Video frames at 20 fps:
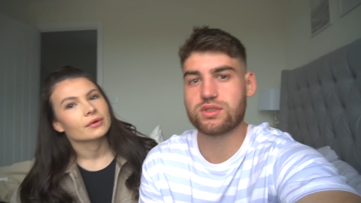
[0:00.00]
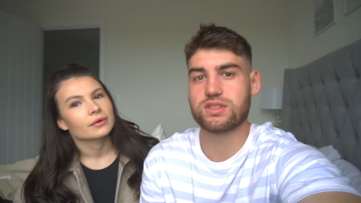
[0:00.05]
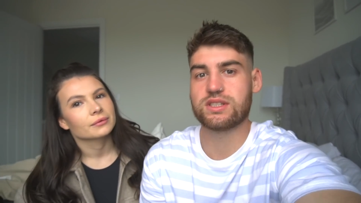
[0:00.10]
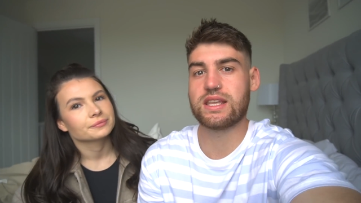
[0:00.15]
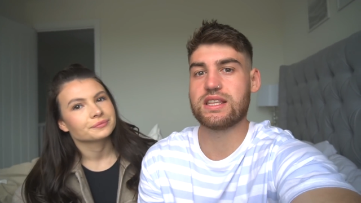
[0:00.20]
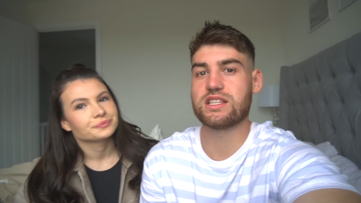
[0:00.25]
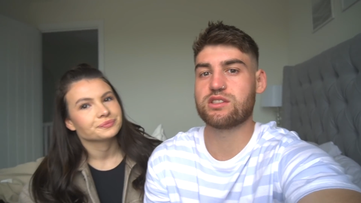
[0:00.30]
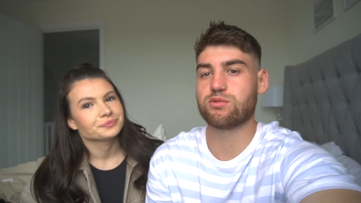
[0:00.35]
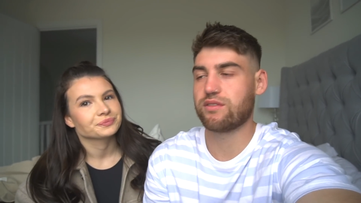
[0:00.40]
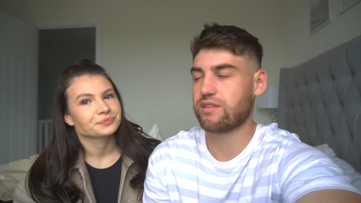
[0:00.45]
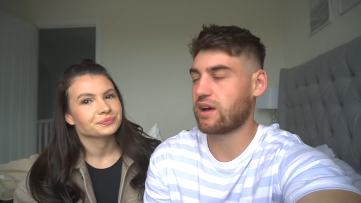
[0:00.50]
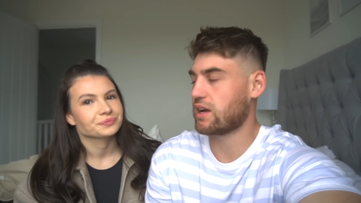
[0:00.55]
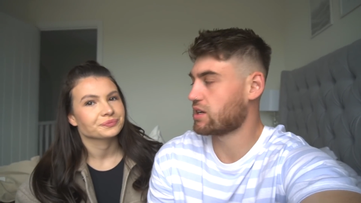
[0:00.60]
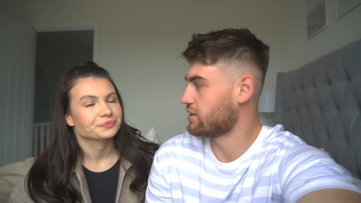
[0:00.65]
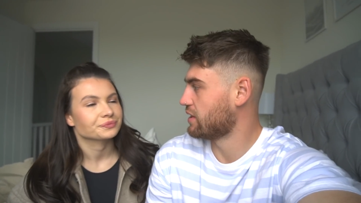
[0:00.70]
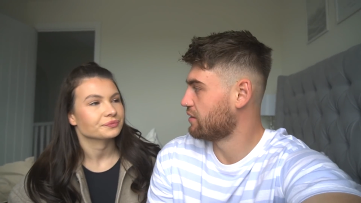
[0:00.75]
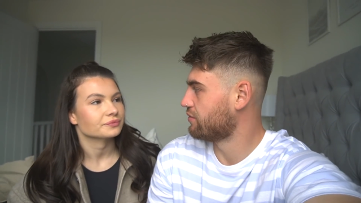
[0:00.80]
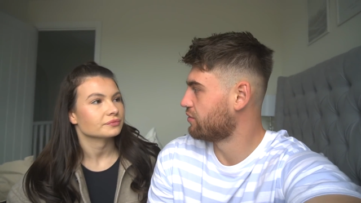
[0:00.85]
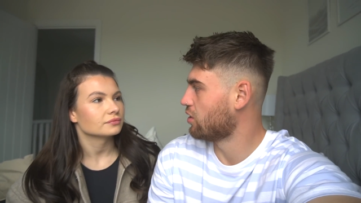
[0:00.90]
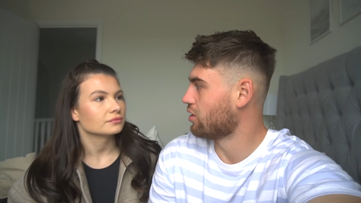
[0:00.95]
Speaker 1: since we've
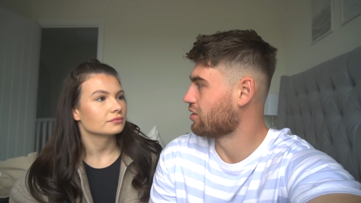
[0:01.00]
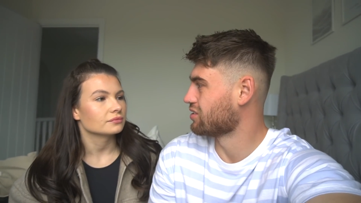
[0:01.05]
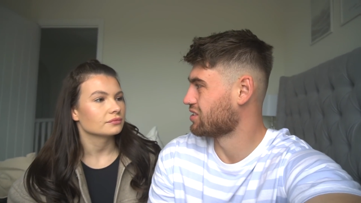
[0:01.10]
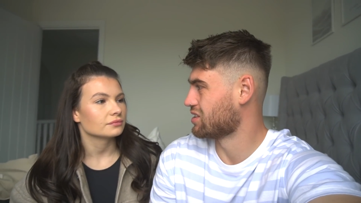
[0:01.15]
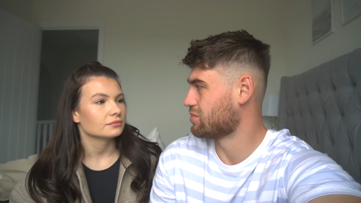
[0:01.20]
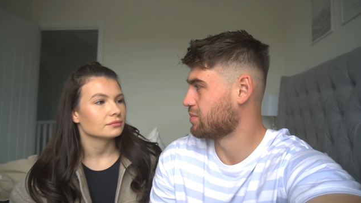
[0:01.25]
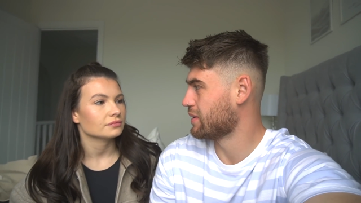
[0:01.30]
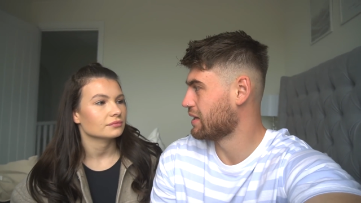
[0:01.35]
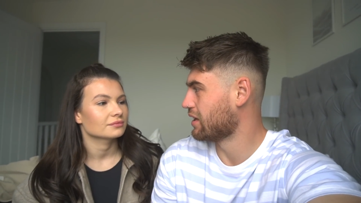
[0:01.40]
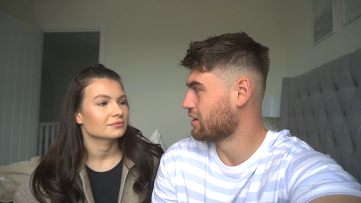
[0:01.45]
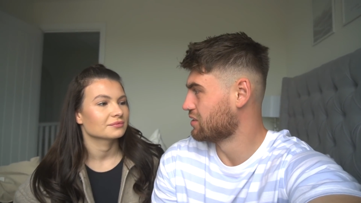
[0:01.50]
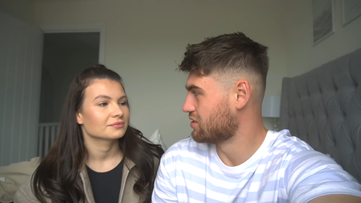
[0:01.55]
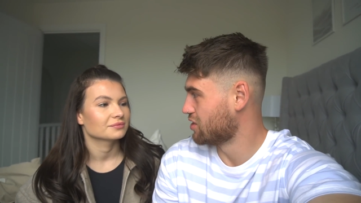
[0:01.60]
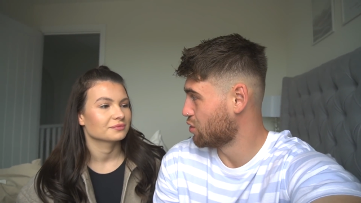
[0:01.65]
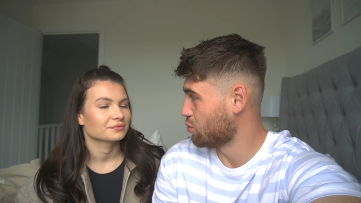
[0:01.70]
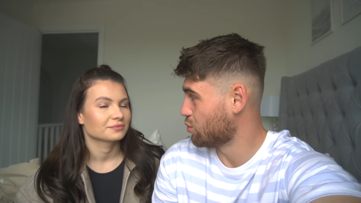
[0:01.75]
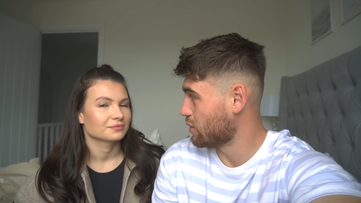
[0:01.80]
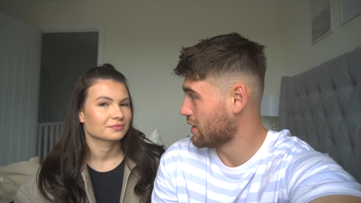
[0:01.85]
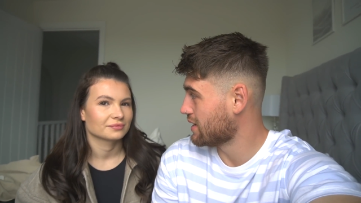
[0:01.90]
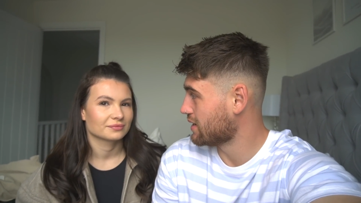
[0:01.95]
actually vlogged. It's been like
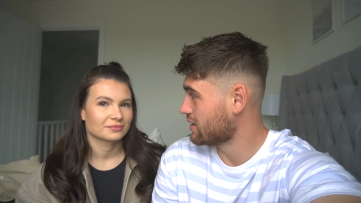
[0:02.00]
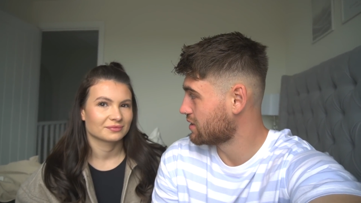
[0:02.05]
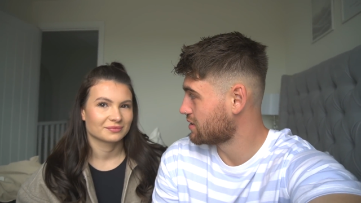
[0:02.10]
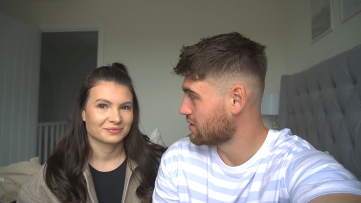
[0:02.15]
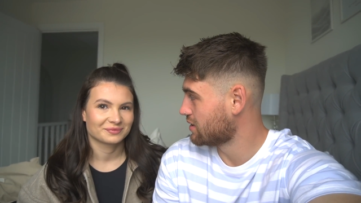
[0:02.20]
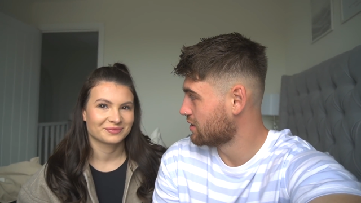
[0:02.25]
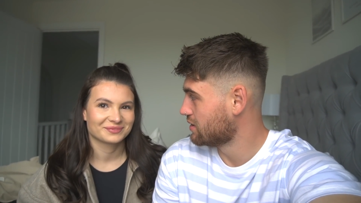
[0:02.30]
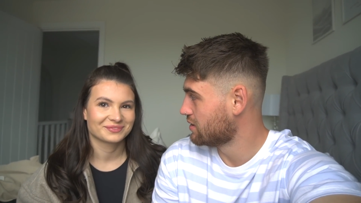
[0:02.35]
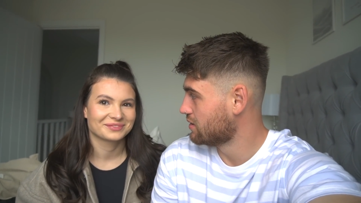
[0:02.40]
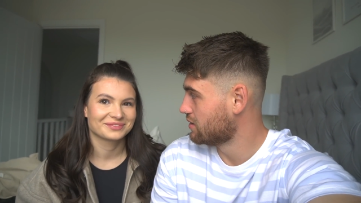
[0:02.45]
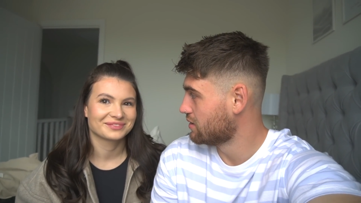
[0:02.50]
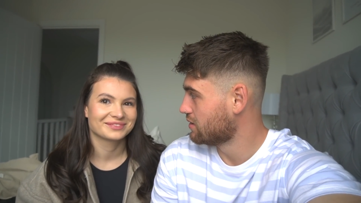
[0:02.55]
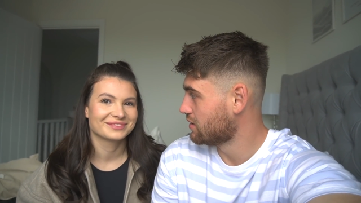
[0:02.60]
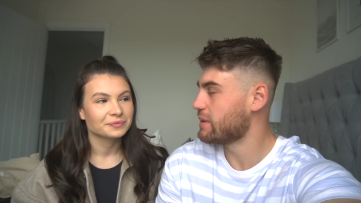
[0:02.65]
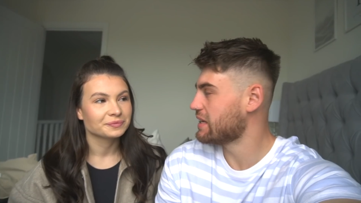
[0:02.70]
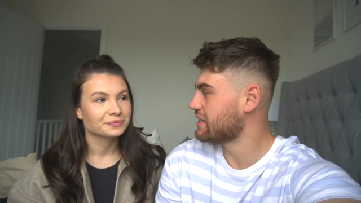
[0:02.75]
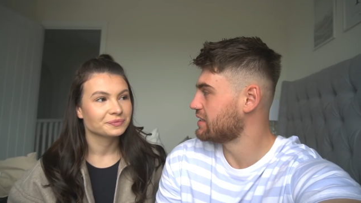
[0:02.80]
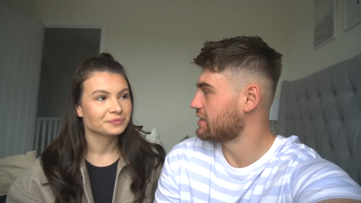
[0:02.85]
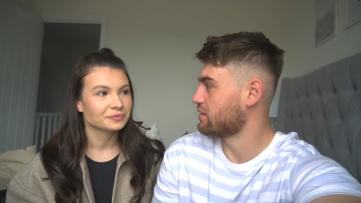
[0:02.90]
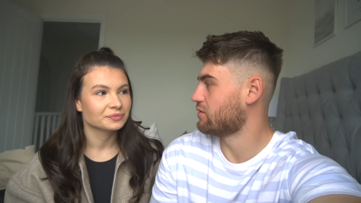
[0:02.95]
two weeks. But we've
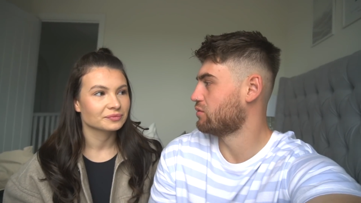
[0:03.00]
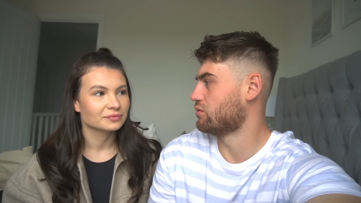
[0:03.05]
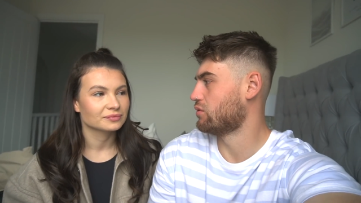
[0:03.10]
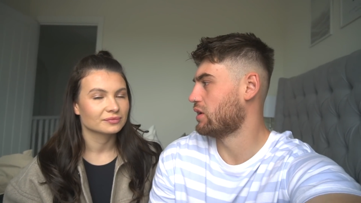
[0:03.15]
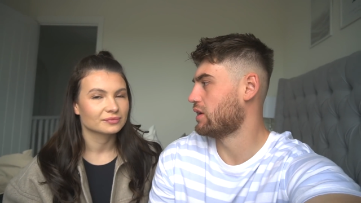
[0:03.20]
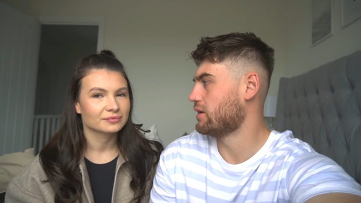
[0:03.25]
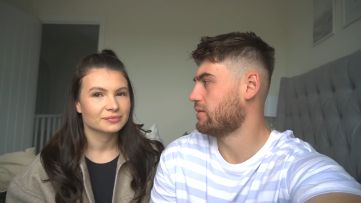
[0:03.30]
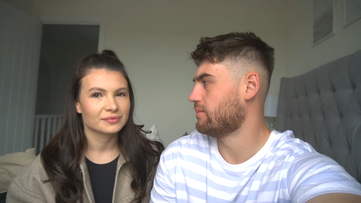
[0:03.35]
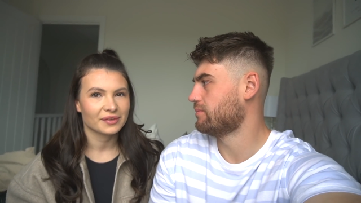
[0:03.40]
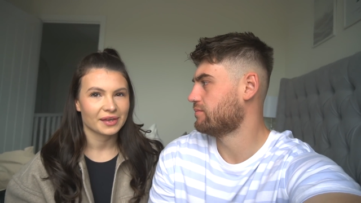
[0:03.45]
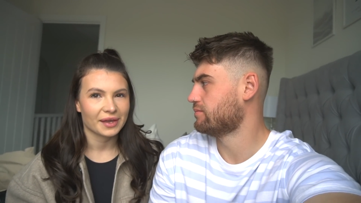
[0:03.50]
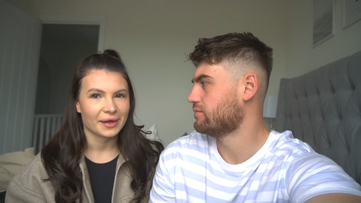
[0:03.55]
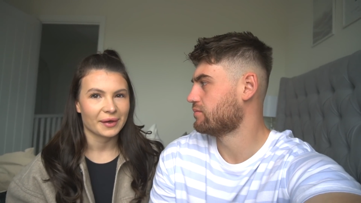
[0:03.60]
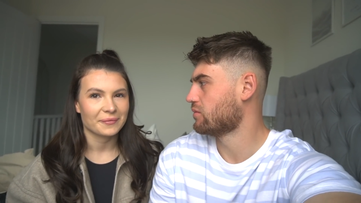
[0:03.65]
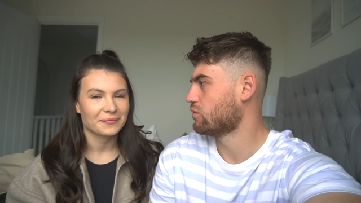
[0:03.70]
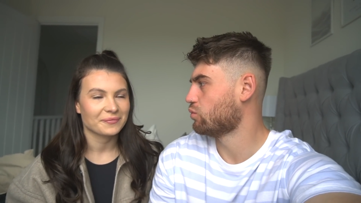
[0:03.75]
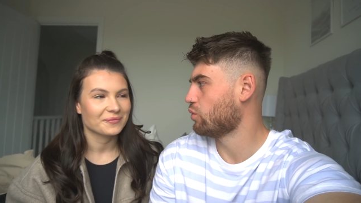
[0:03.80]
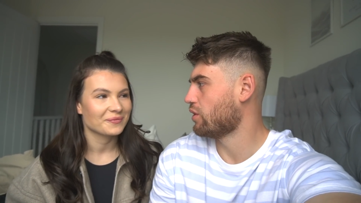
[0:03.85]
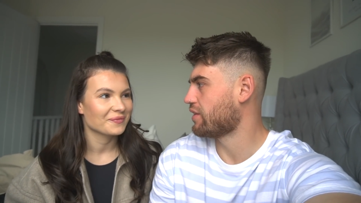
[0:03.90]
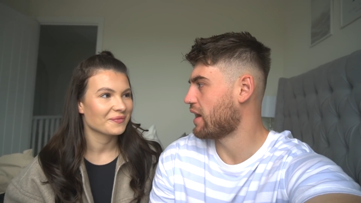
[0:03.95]
been busy, haven't we? Yeah.
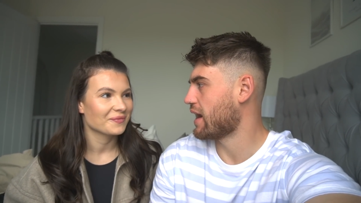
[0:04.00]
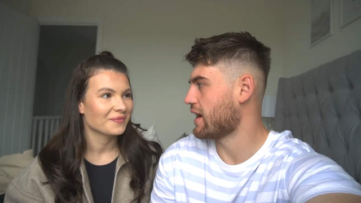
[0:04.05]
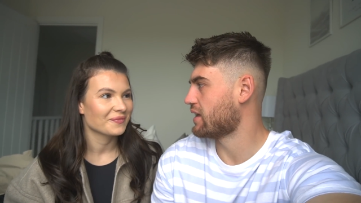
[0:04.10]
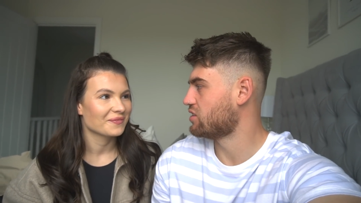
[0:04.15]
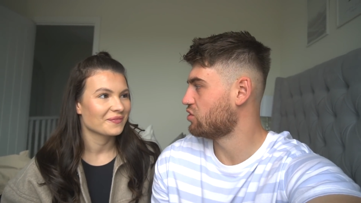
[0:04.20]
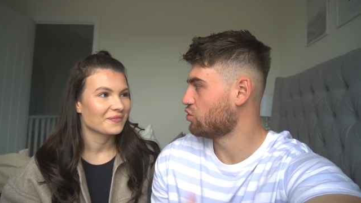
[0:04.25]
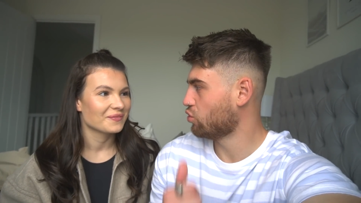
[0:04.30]
We've had